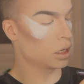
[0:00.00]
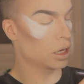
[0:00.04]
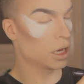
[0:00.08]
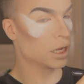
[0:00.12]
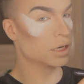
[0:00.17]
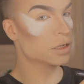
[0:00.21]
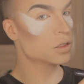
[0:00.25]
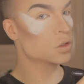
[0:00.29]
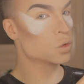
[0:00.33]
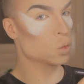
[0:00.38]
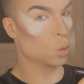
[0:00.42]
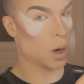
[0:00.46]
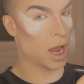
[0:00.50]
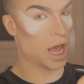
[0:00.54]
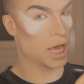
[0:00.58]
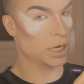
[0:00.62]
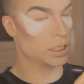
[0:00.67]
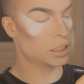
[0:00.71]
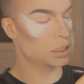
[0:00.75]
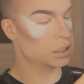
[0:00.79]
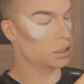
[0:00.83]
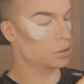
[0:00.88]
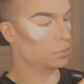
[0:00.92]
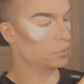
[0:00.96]
and it's
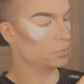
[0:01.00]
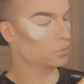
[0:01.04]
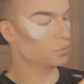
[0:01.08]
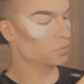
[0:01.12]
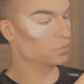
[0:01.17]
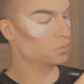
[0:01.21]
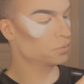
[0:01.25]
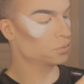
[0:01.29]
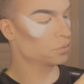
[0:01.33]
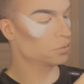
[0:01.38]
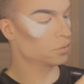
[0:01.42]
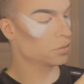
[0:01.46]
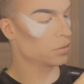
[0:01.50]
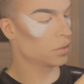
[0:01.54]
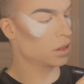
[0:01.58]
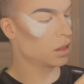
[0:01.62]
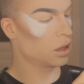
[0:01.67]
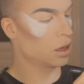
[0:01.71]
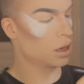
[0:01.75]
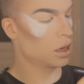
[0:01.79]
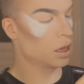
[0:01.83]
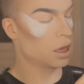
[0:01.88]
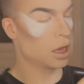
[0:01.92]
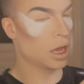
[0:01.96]
wet.
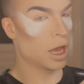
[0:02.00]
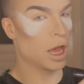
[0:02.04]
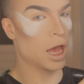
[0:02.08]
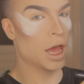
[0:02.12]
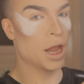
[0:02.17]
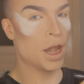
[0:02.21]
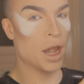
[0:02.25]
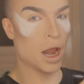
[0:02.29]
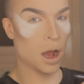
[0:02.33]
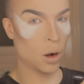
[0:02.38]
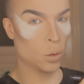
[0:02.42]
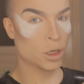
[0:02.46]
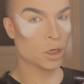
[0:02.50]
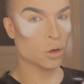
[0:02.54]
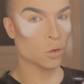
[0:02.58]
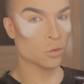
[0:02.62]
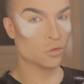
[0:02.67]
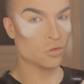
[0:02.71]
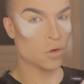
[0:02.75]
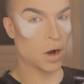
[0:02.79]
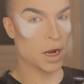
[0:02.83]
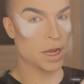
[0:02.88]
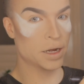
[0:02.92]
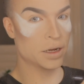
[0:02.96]
And now we go
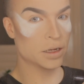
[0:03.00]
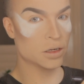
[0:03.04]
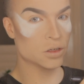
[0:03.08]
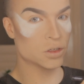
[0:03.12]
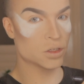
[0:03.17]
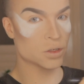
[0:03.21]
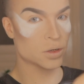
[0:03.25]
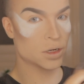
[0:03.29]
right into